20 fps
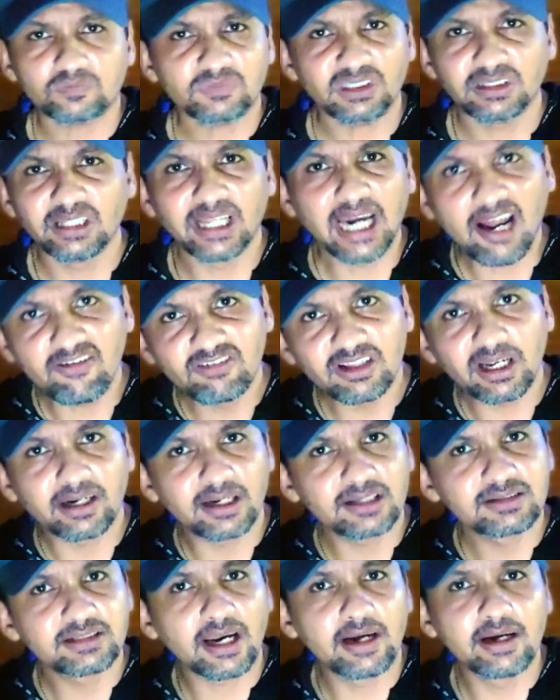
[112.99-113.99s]
Then after
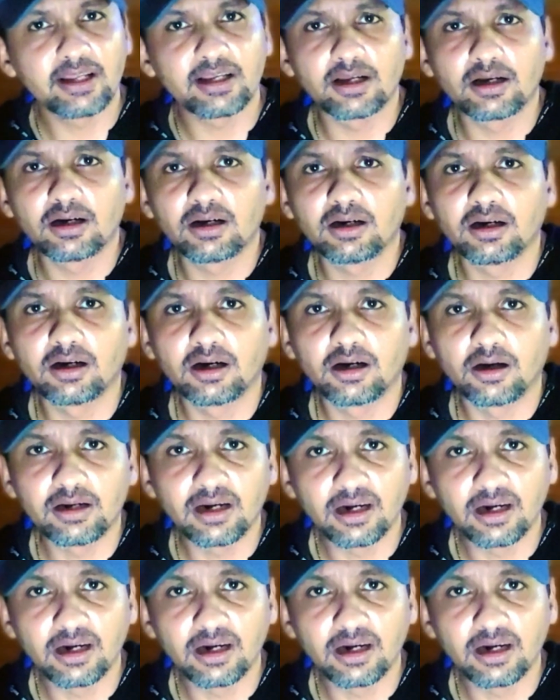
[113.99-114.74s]
understanding and